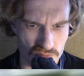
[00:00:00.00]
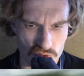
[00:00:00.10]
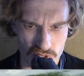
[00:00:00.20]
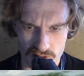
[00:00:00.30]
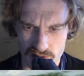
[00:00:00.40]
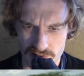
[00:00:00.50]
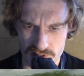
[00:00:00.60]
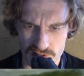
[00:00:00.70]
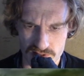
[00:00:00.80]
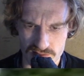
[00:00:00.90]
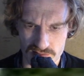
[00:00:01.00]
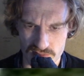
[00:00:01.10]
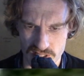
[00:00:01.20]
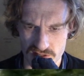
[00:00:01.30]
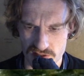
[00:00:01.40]
truck drivers,
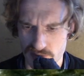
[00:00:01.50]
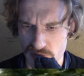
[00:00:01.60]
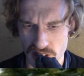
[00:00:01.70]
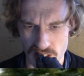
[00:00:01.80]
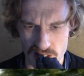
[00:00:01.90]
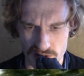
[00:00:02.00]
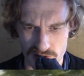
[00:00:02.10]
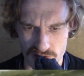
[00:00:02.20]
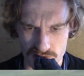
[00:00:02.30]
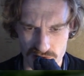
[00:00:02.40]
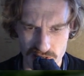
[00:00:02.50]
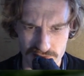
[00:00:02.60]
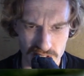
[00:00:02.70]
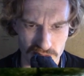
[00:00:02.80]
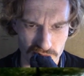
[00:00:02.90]
I guess not being allowed to drive
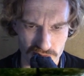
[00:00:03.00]
any